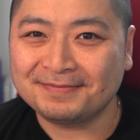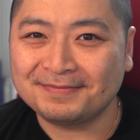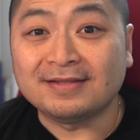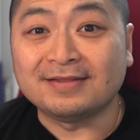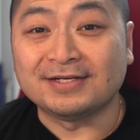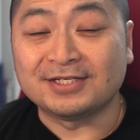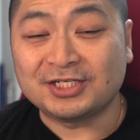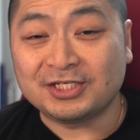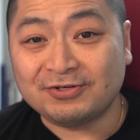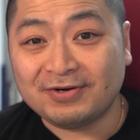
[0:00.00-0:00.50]

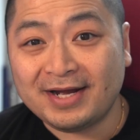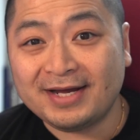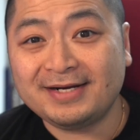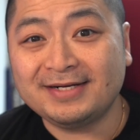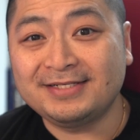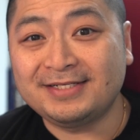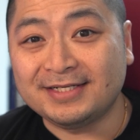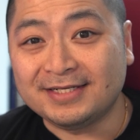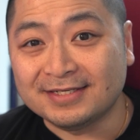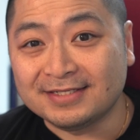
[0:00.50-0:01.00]
The
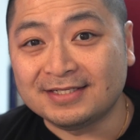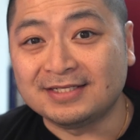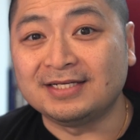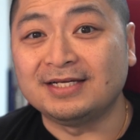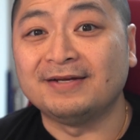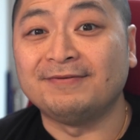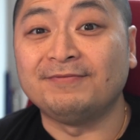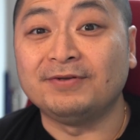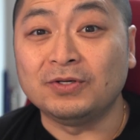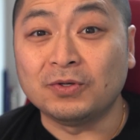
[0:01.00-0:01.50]
strategy is to
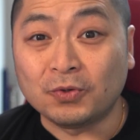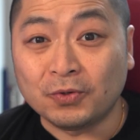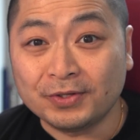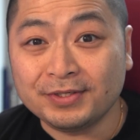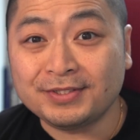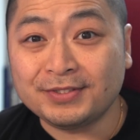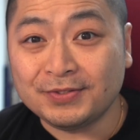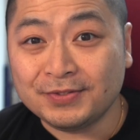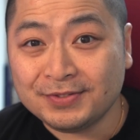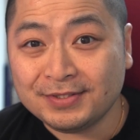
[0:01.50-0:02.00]
give your
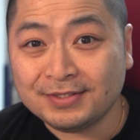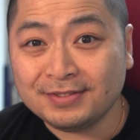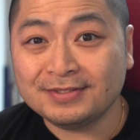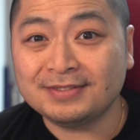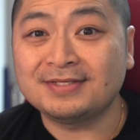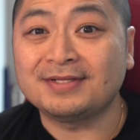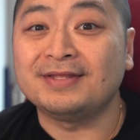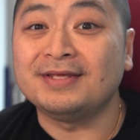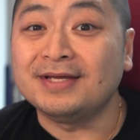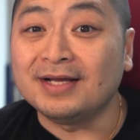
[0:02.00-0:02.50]

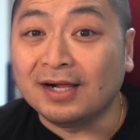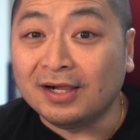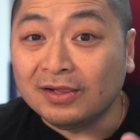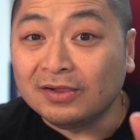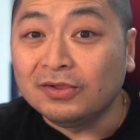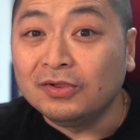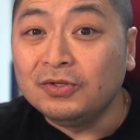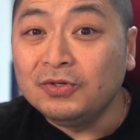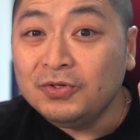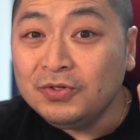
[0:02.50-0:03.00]
users the
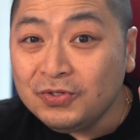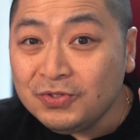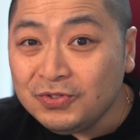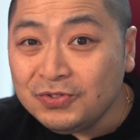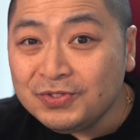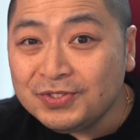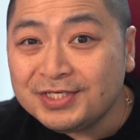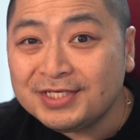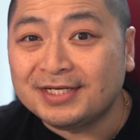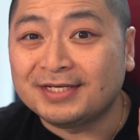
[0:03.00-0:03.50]

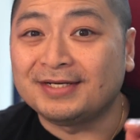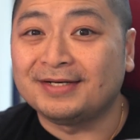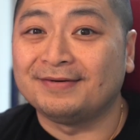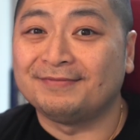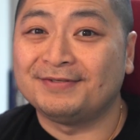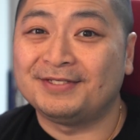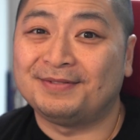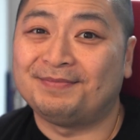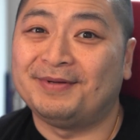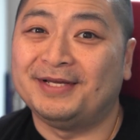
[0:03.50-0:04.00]
illusion of
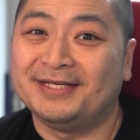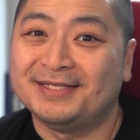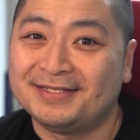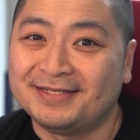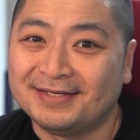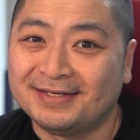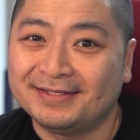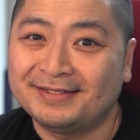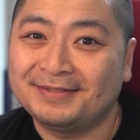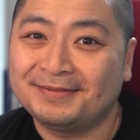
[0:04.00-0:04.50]

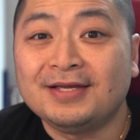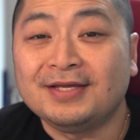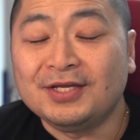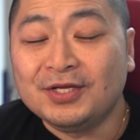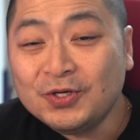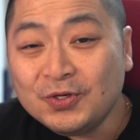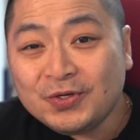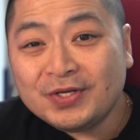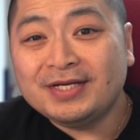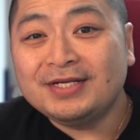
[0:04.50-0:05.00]
spacing.
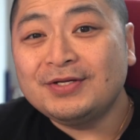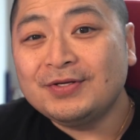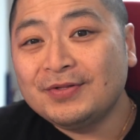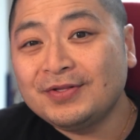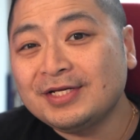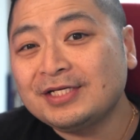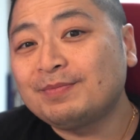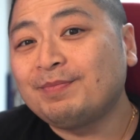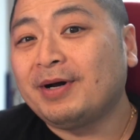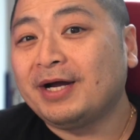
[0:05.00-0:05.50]
You can do
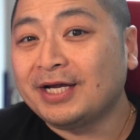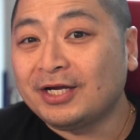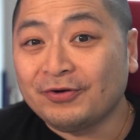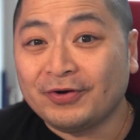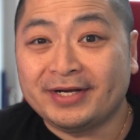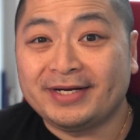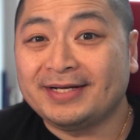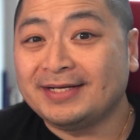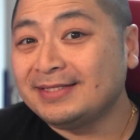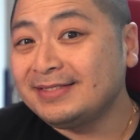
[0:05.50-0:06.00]
this by
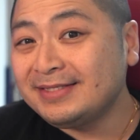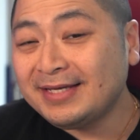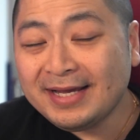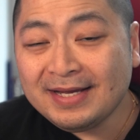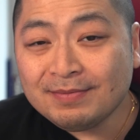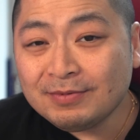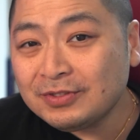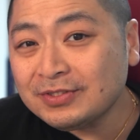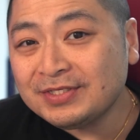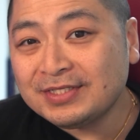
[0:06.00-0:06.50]
creating
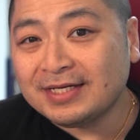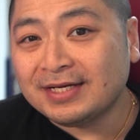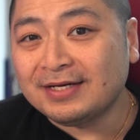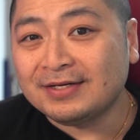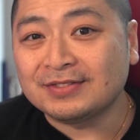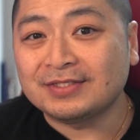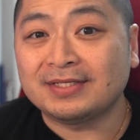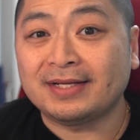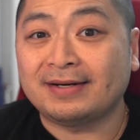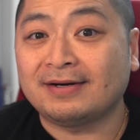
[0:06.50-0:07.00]
table
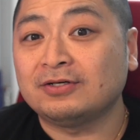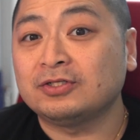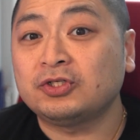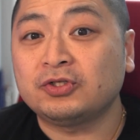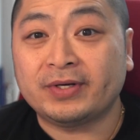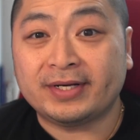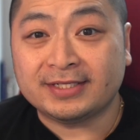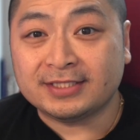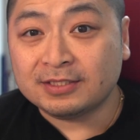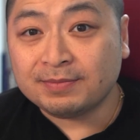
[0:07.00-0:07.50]
cells that are
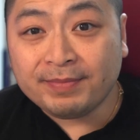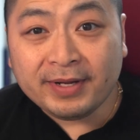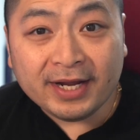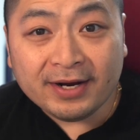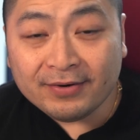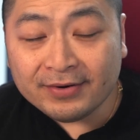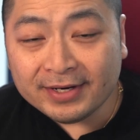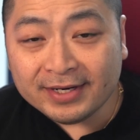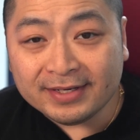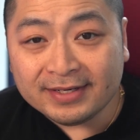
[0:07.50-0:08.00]

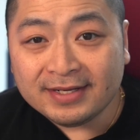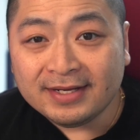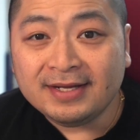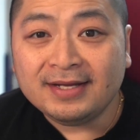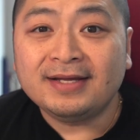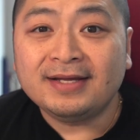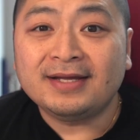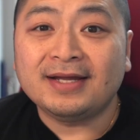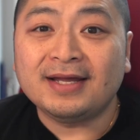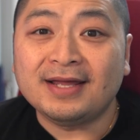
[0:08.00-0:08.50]
transparent
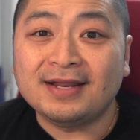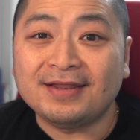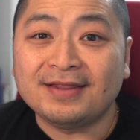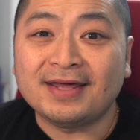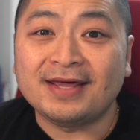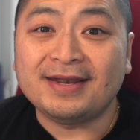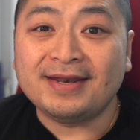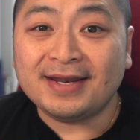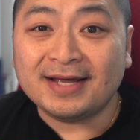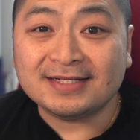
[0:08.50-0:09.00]
and
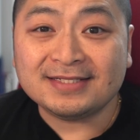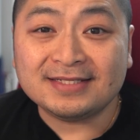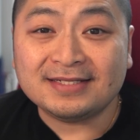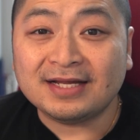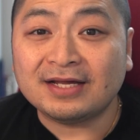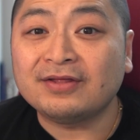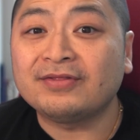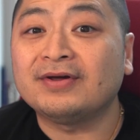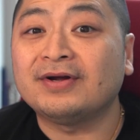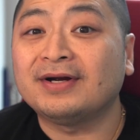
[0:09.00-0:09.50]
then
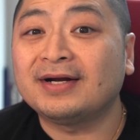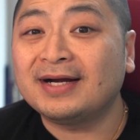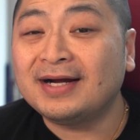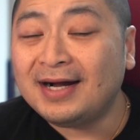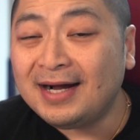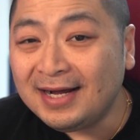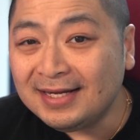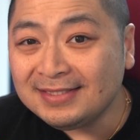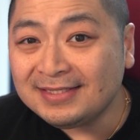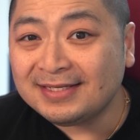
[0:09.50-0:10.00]
nesting their
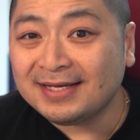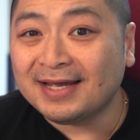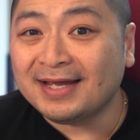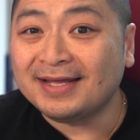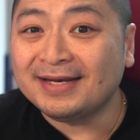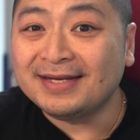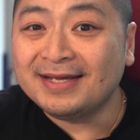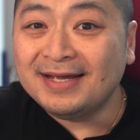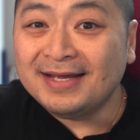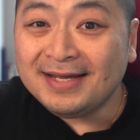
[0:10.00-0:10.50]

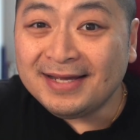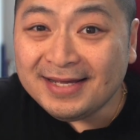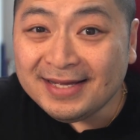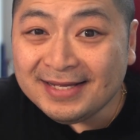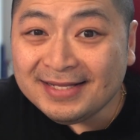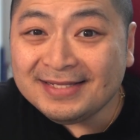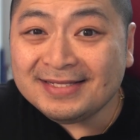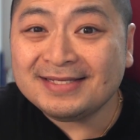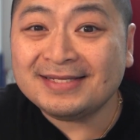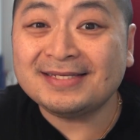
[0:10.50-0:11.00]
content
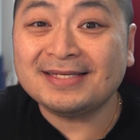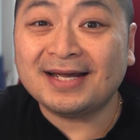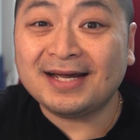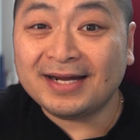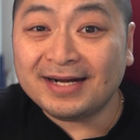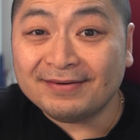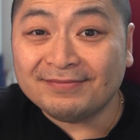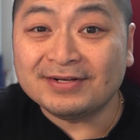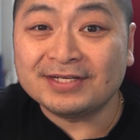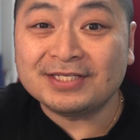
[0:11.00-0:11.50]
inside
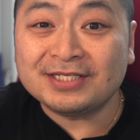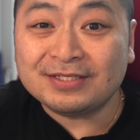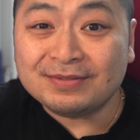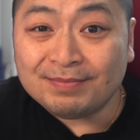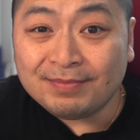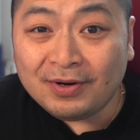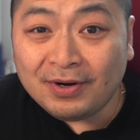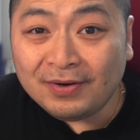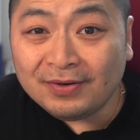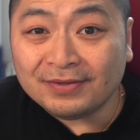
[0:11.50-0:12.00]
of a
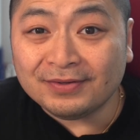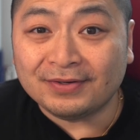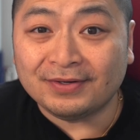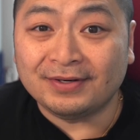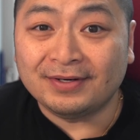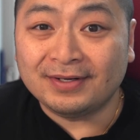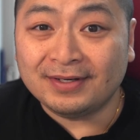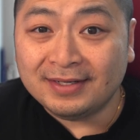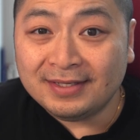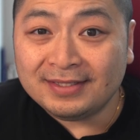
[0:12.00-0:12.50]

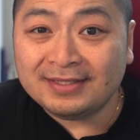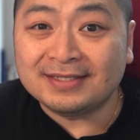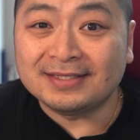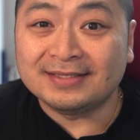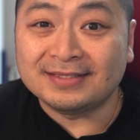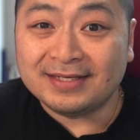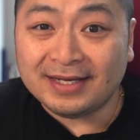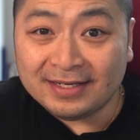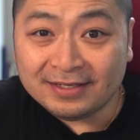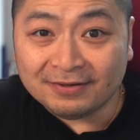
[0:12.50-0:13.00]
smaller
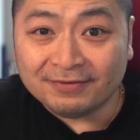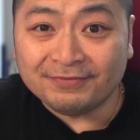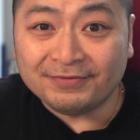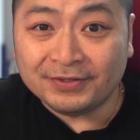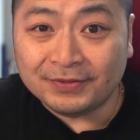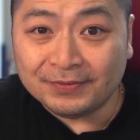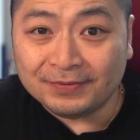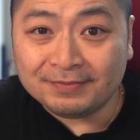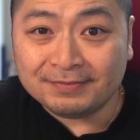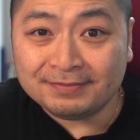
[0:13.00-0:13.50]
container
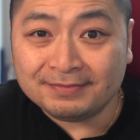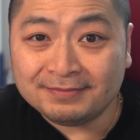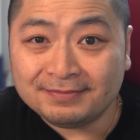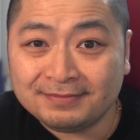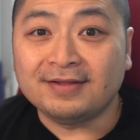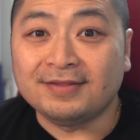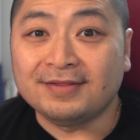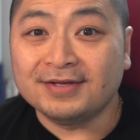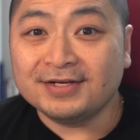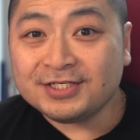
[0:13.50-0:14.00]
view.
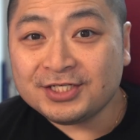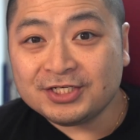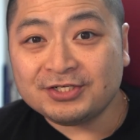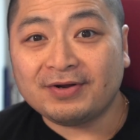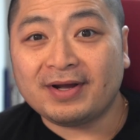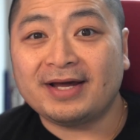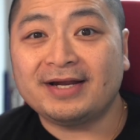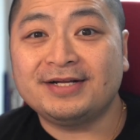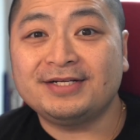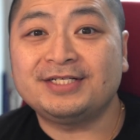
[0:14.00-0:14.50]
This
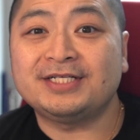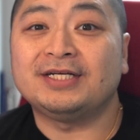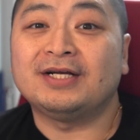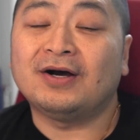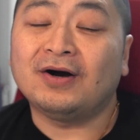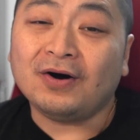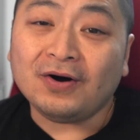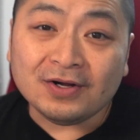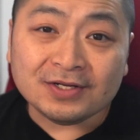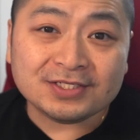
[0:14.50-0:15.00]
strategy
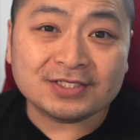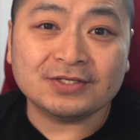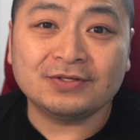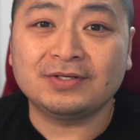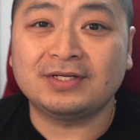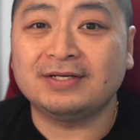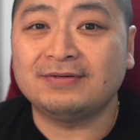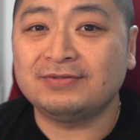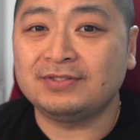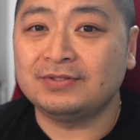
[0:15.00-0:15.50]
also
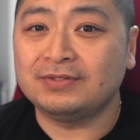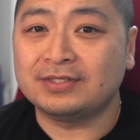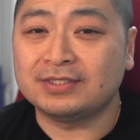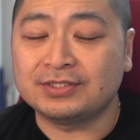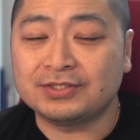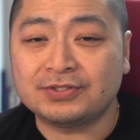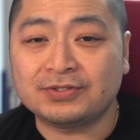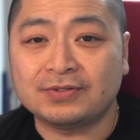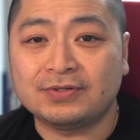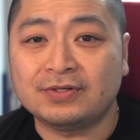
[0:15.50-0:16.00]
gives you
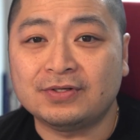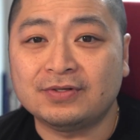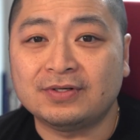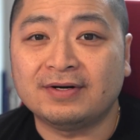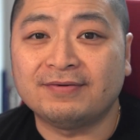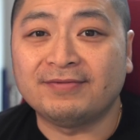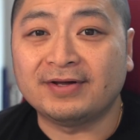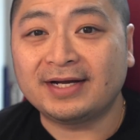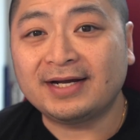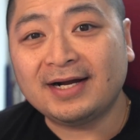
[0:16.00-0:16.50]
control
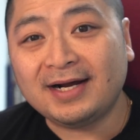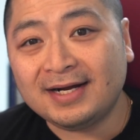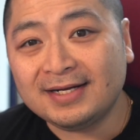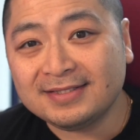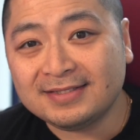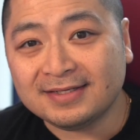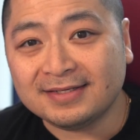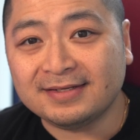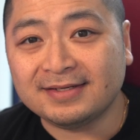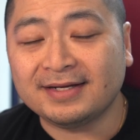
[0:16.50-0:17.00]
of the
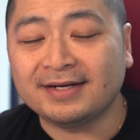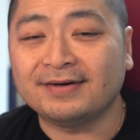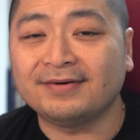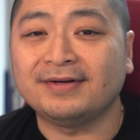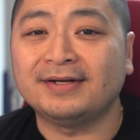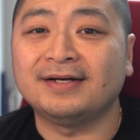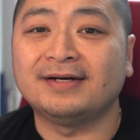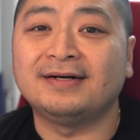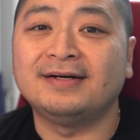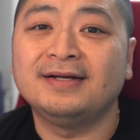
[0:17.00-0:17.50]
content
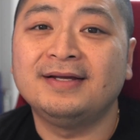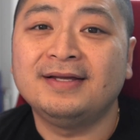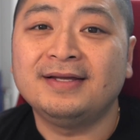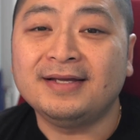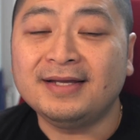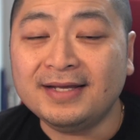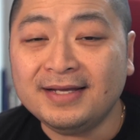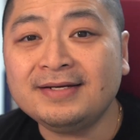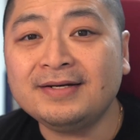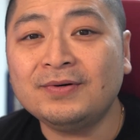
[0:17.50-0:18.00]
area
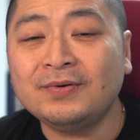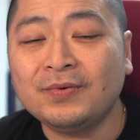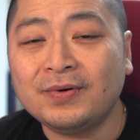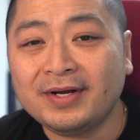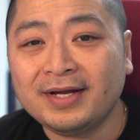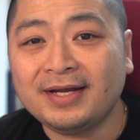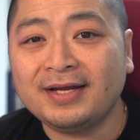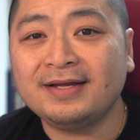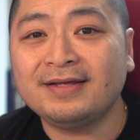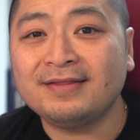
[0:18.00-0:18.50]
in a
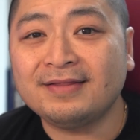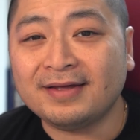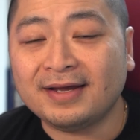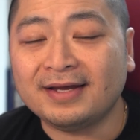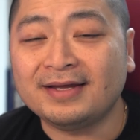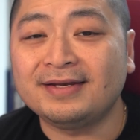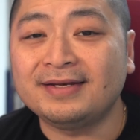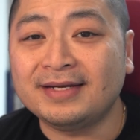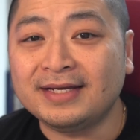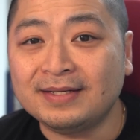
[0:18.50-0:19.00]
way that
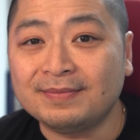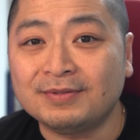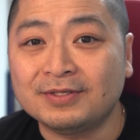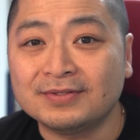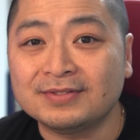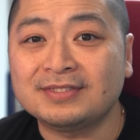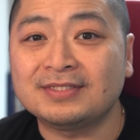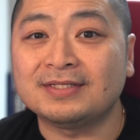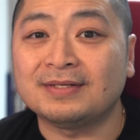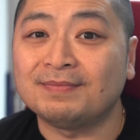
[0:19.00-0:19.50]

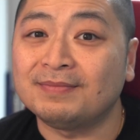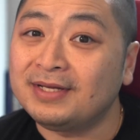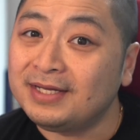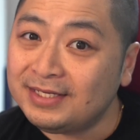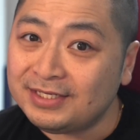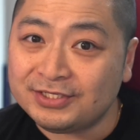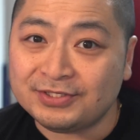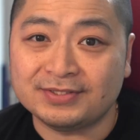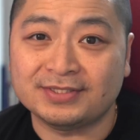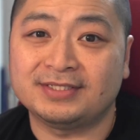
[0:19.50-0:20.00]
enables some
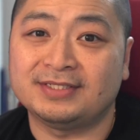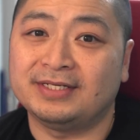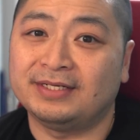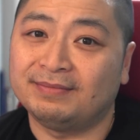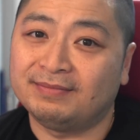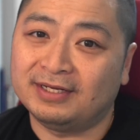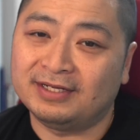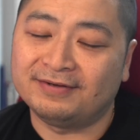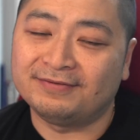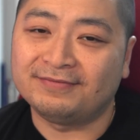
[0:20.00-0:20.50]
interesting
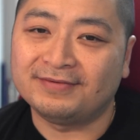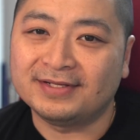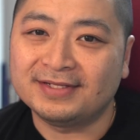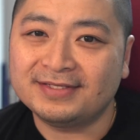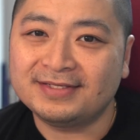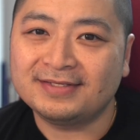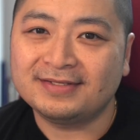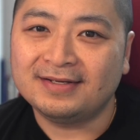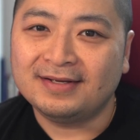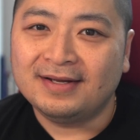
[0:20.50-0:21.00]

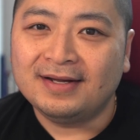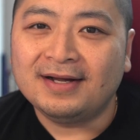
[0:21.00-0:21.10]
benefits.